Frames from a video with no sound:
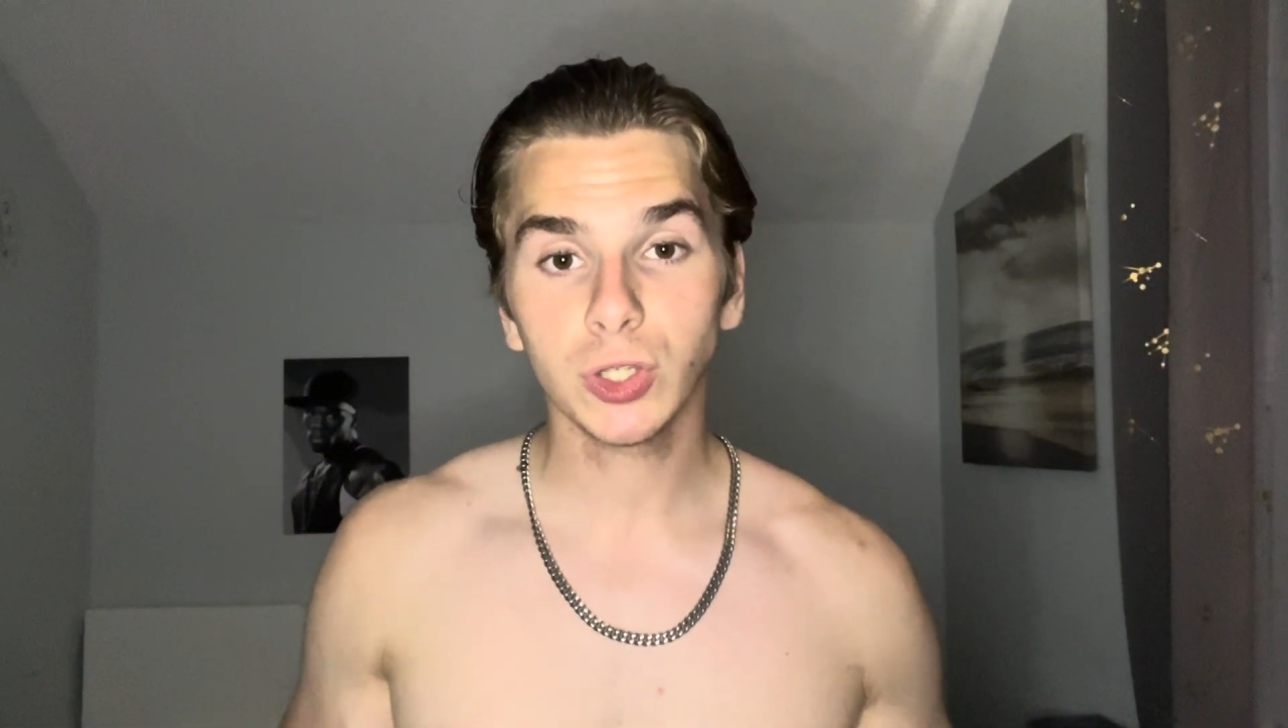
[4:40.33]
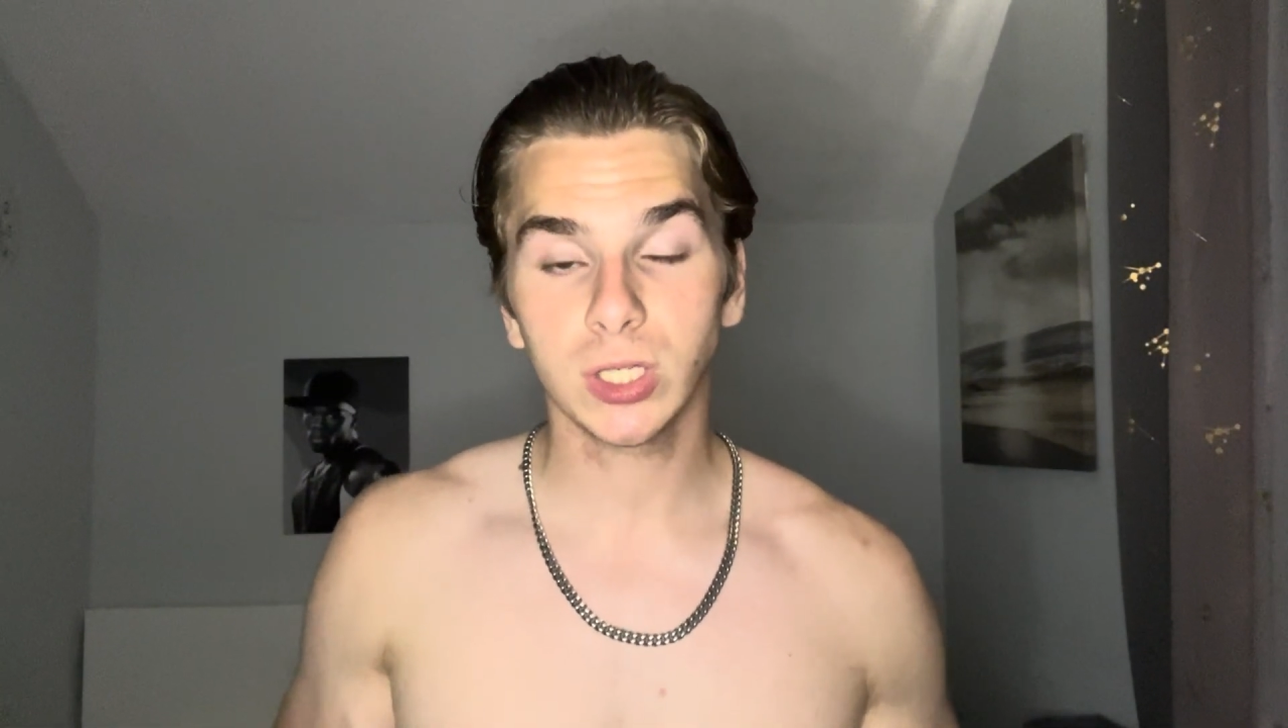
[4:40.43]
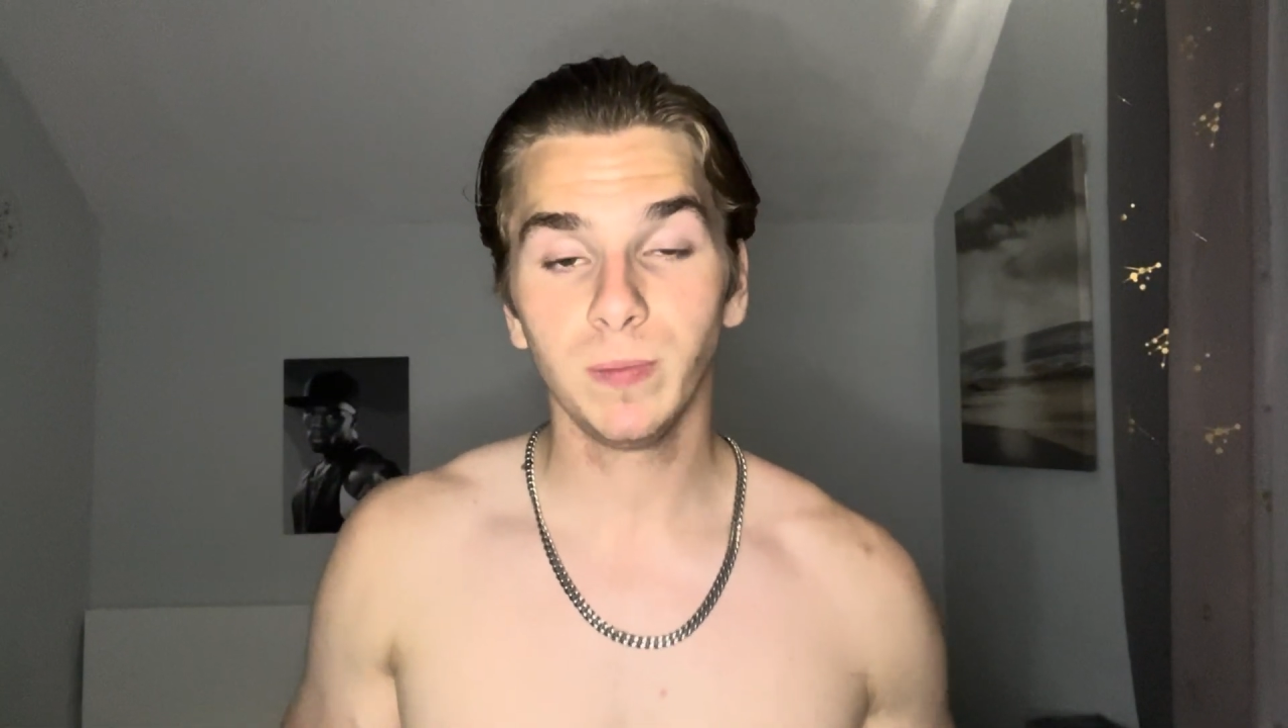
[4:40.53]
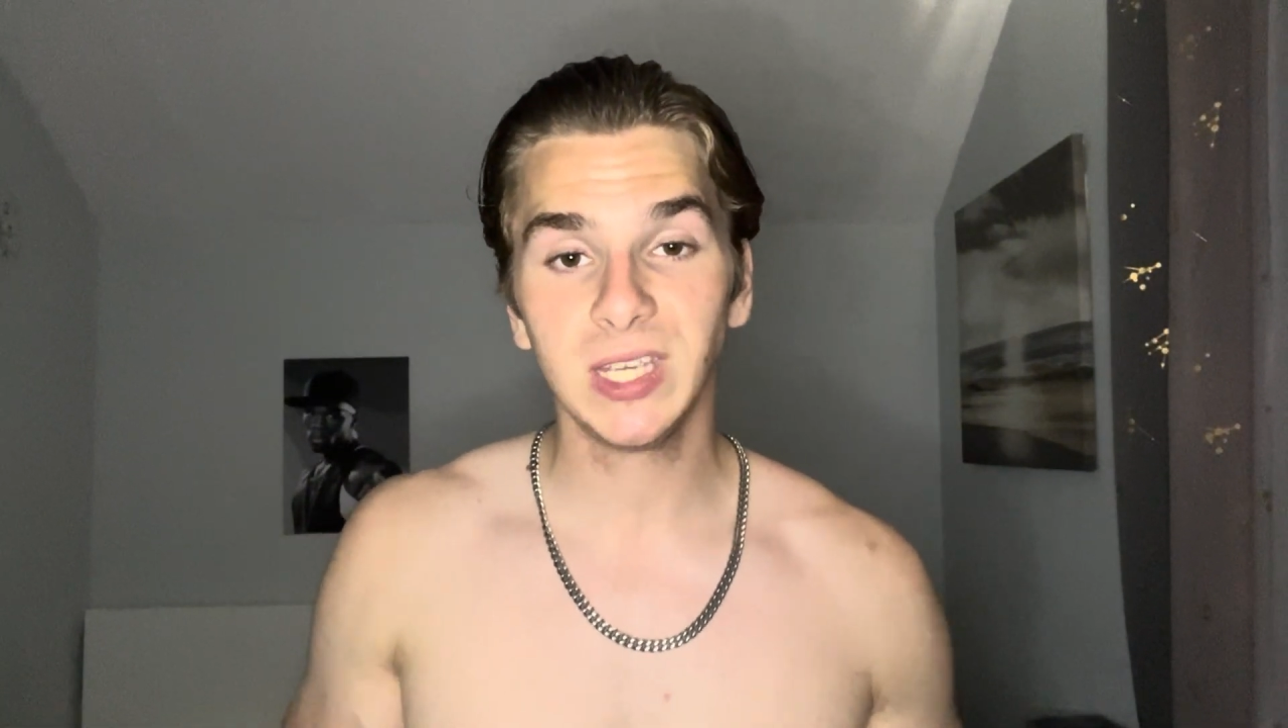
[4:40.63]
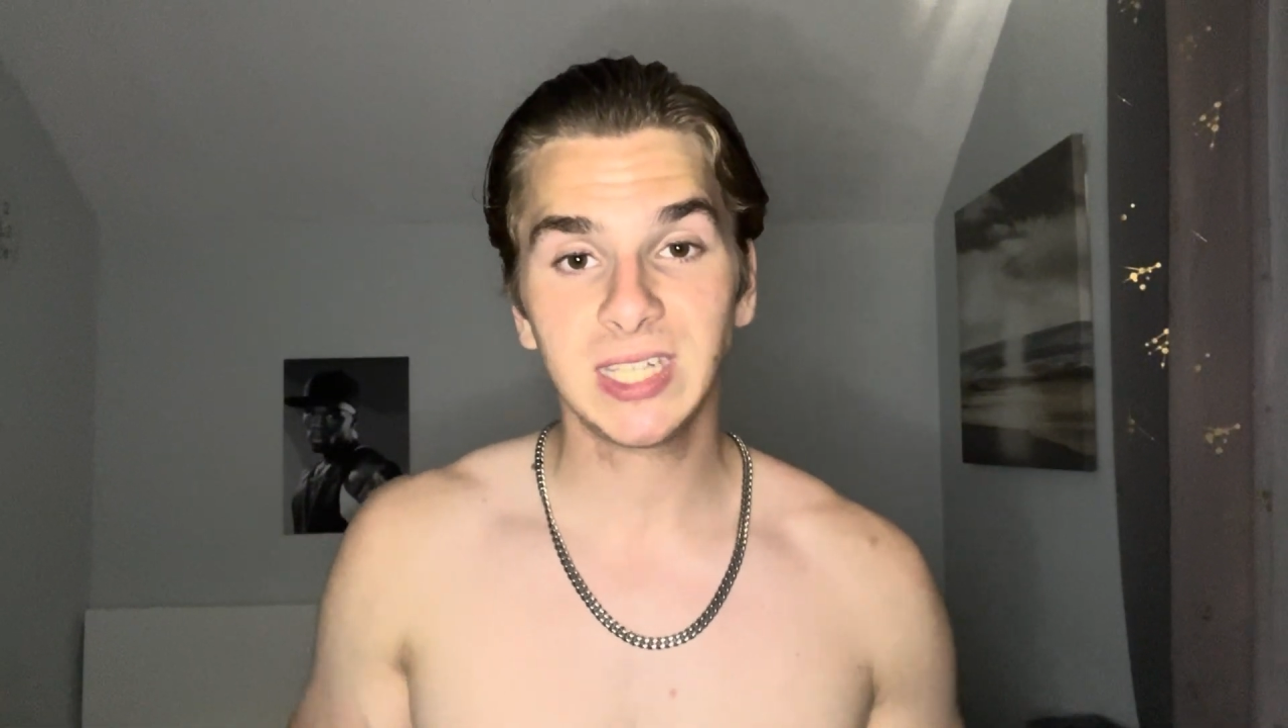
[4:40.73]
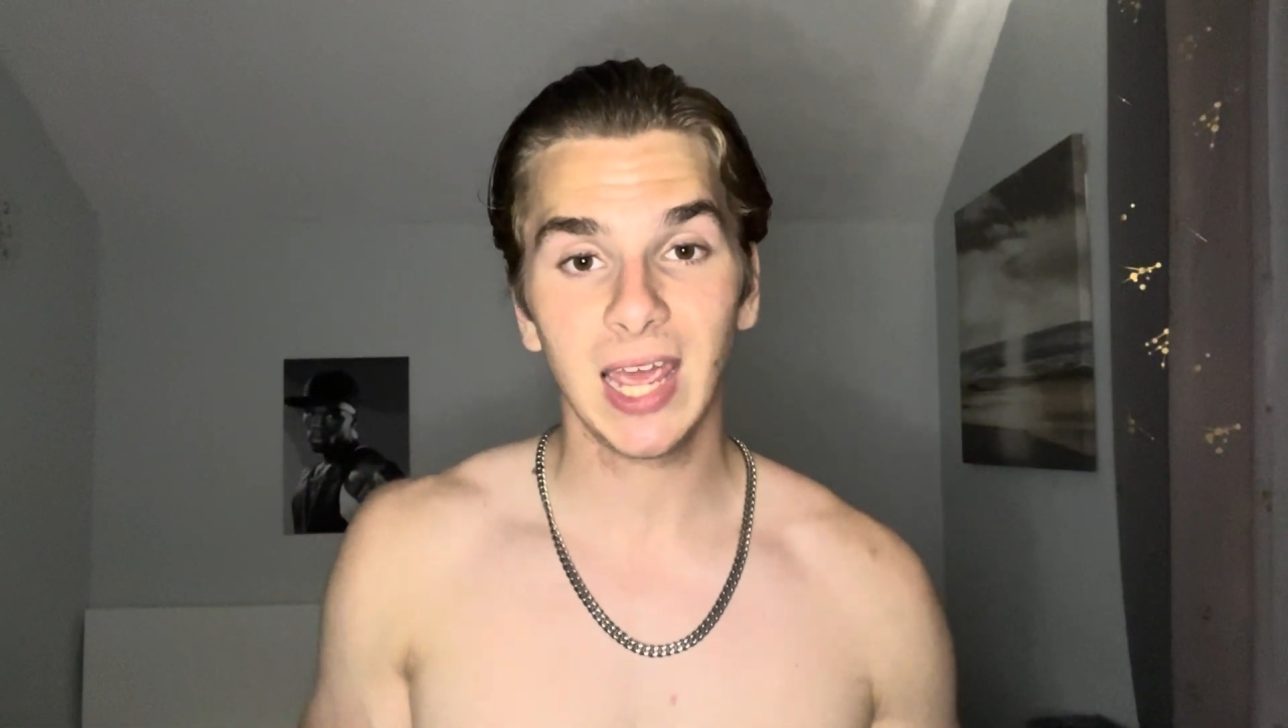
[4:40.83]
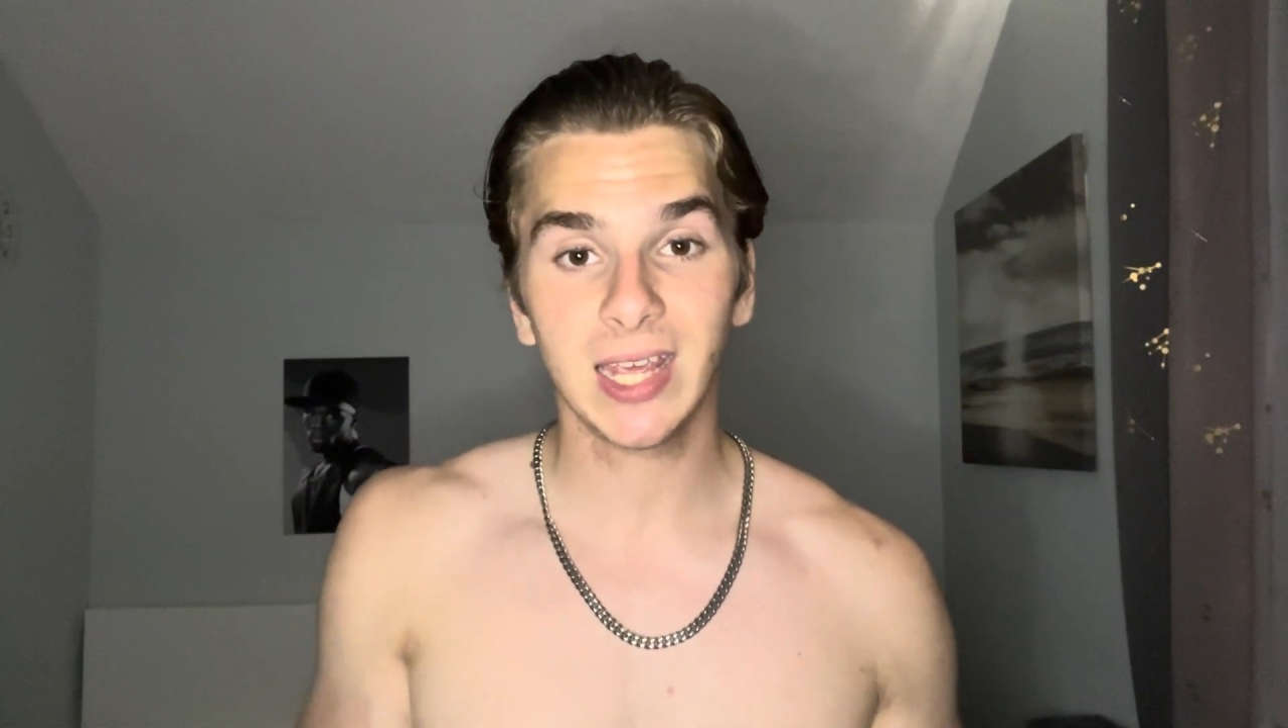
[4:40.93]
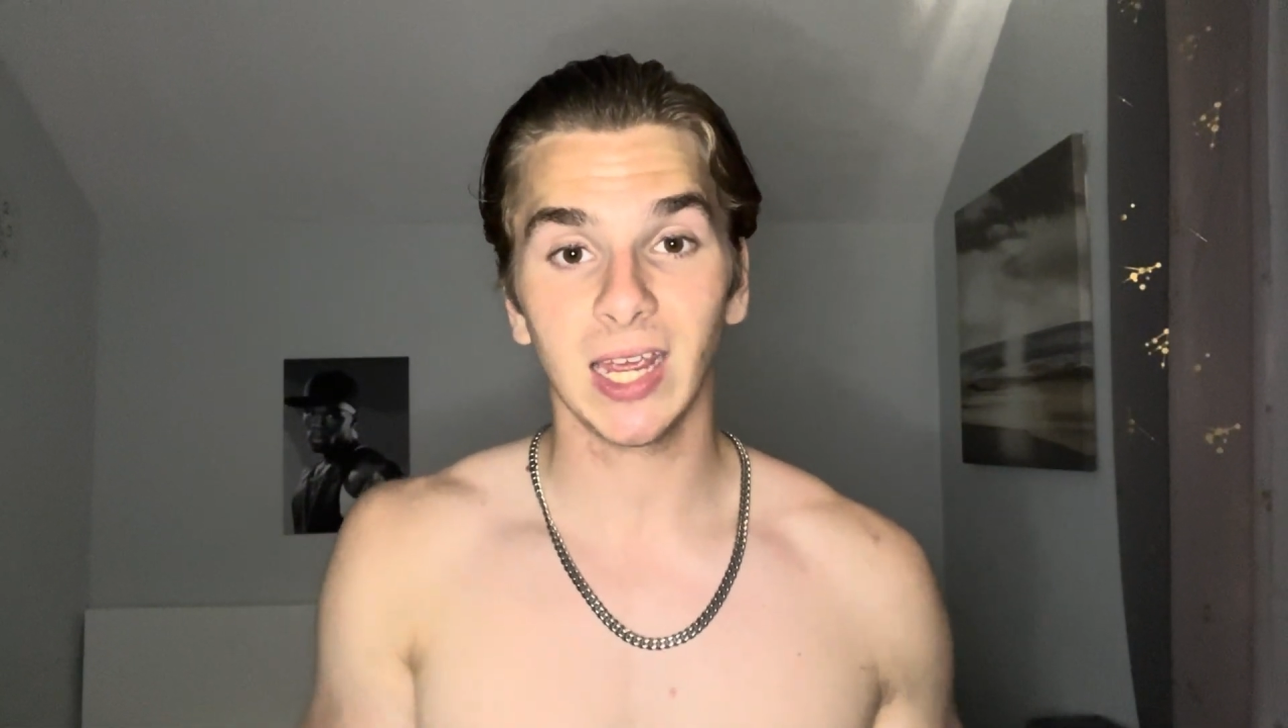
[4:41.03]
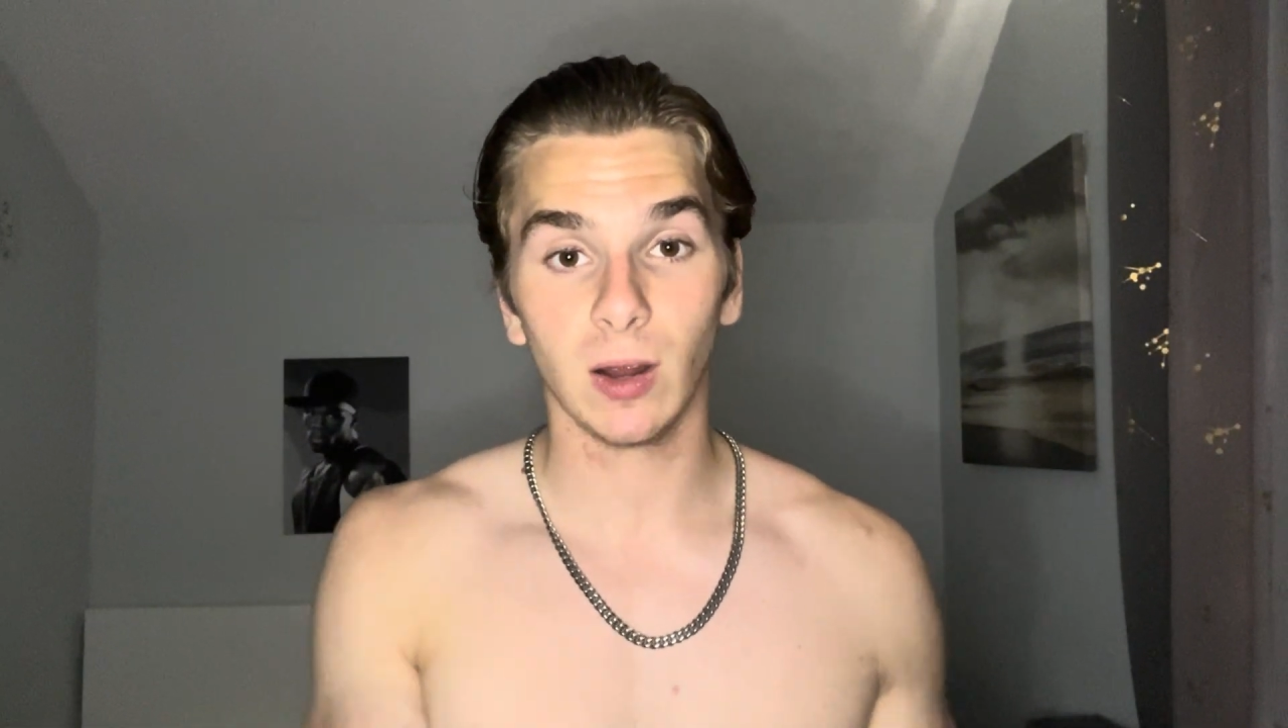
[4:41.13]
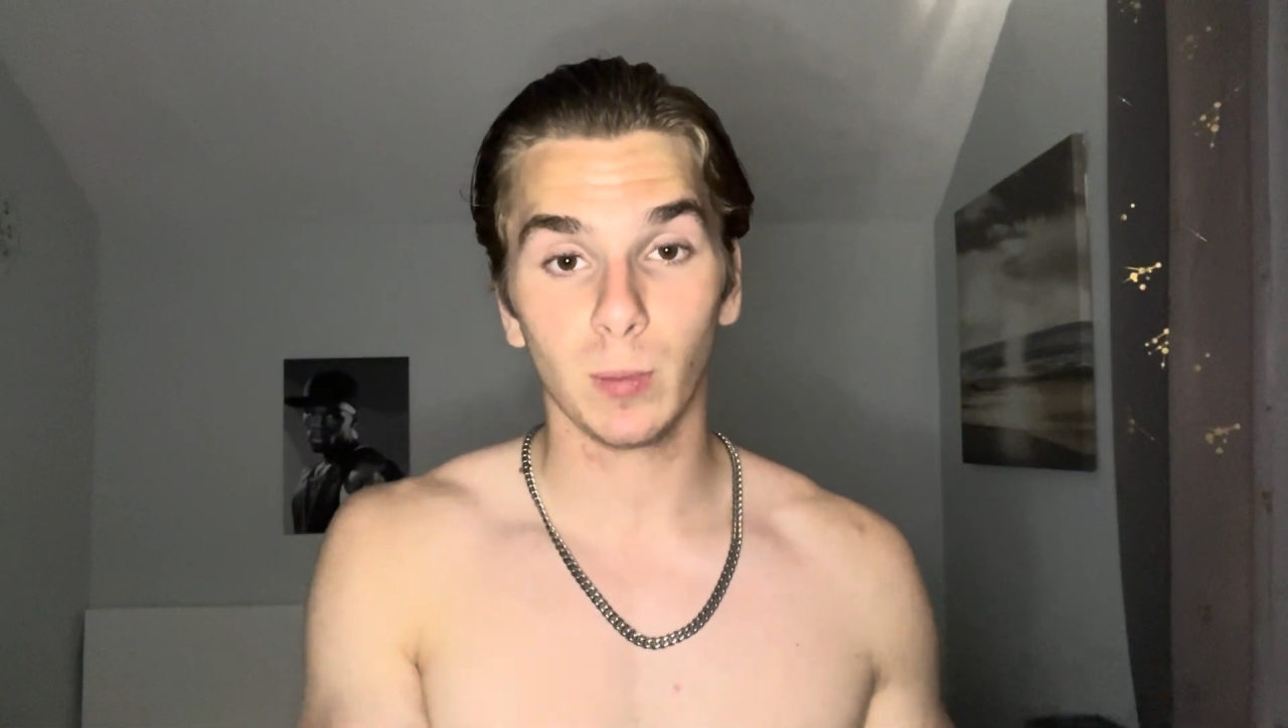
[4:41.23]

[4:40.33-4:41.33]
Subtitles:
to be taking